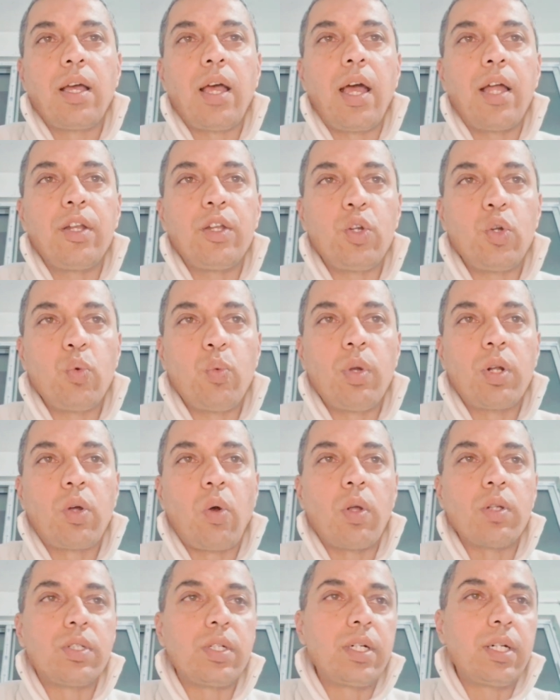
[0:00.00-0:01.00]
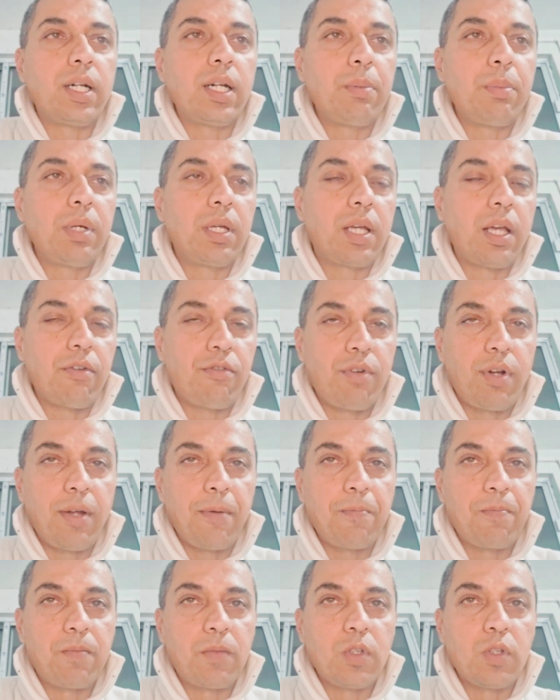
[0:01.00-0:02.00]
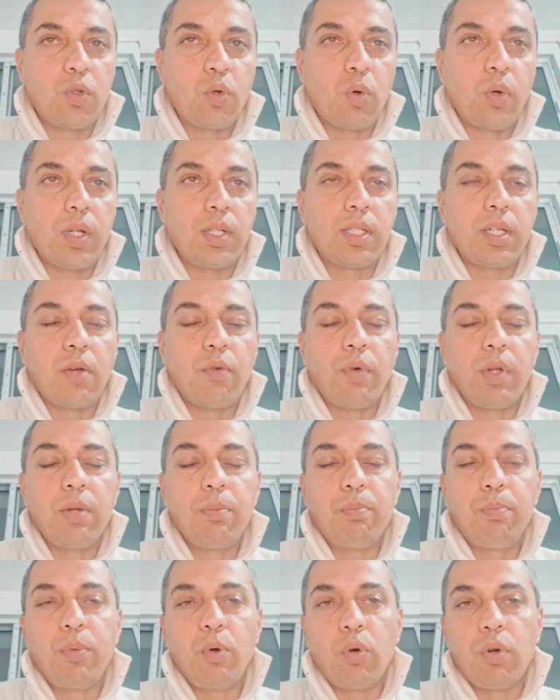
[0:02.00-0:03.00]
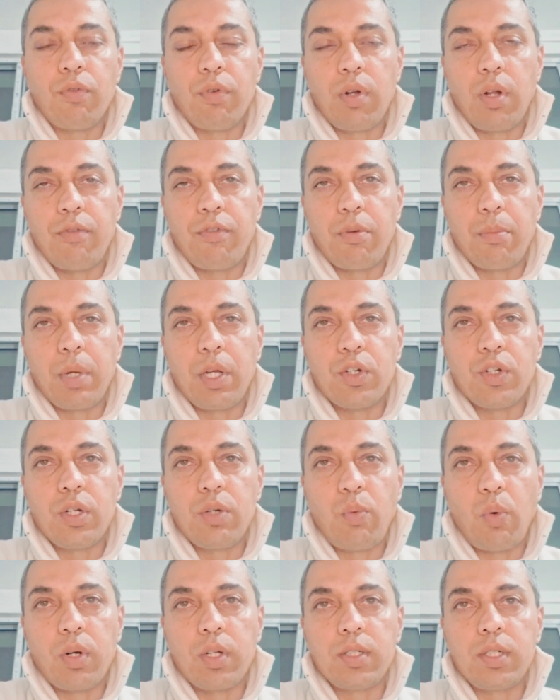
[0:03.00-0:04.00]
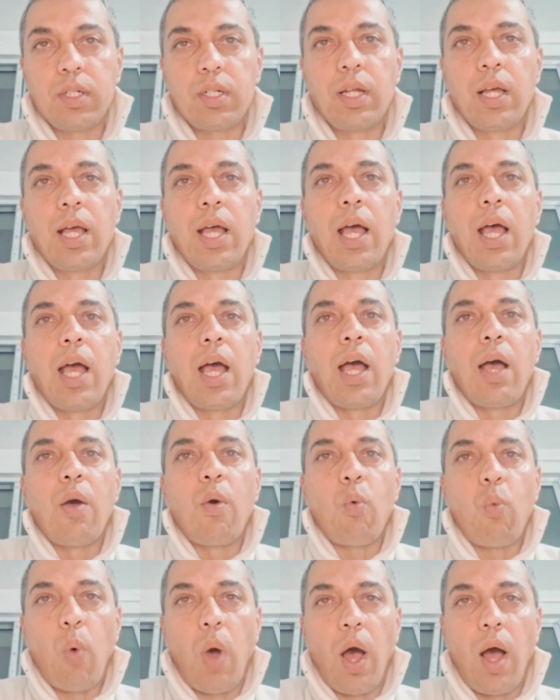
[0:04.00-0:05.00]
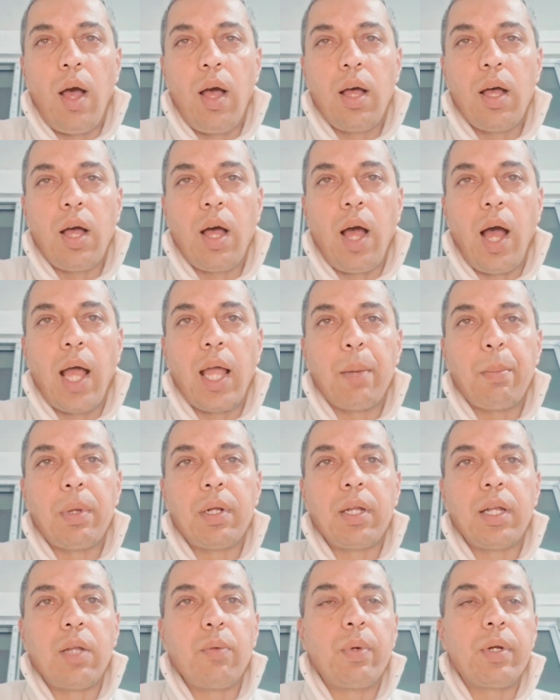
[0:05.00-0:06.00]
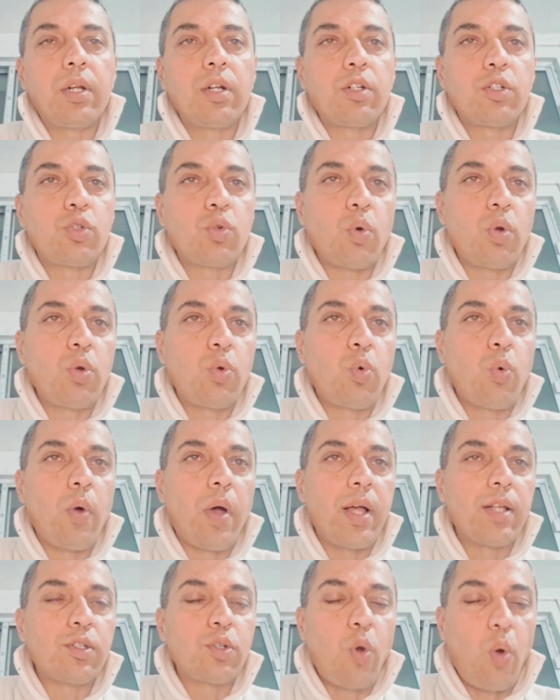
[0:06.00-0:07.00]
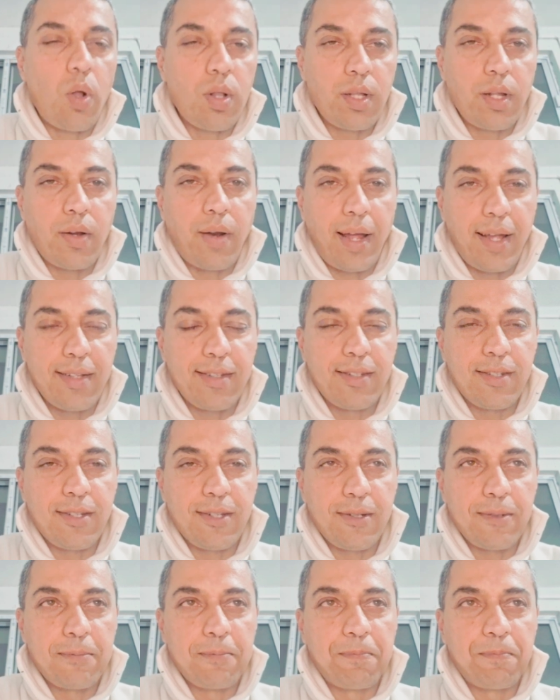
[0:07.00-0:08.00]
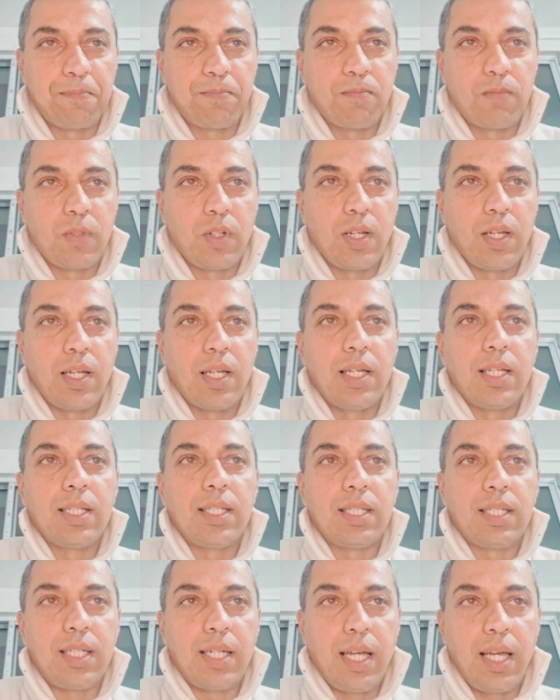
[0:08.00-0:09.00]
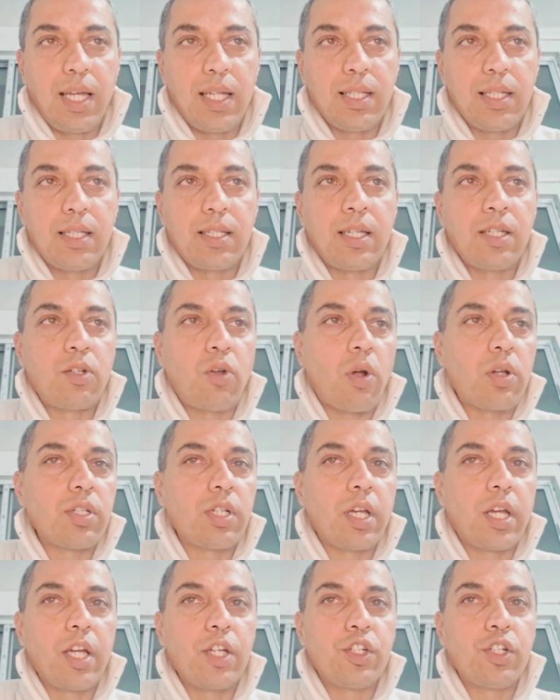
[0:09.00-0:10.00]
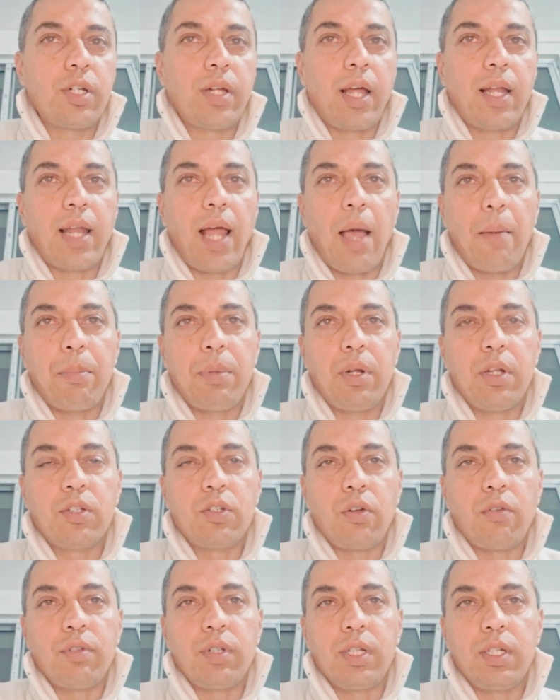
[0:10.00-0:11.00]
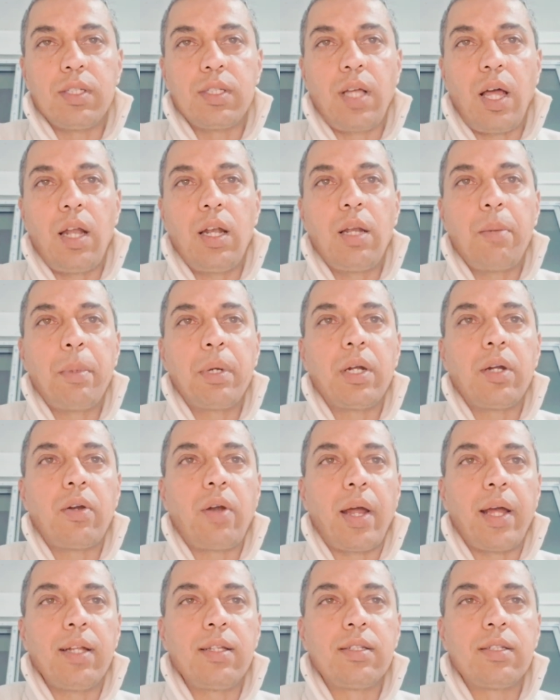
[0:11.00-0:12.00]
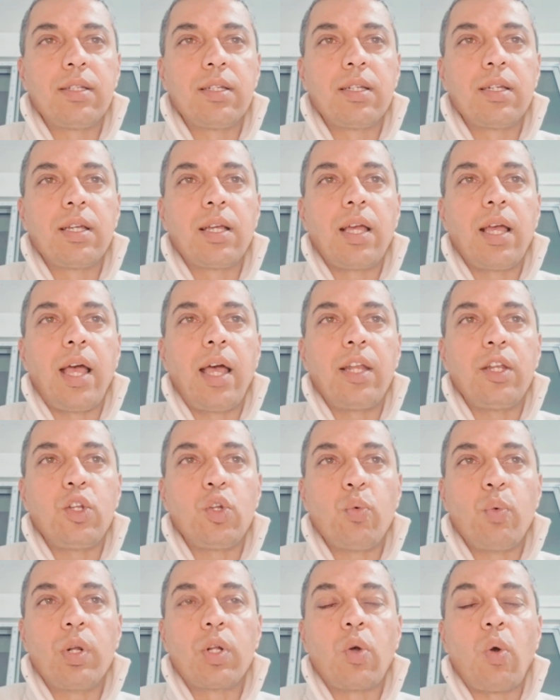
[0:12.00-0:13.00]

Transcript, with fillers: and you will constantly be carefree. So it's a very beautiful affirmation. What is it? Waha, I am an elevated soul who has all the rights. Stay in this intoxication and happiness of these unlimited rights, and you will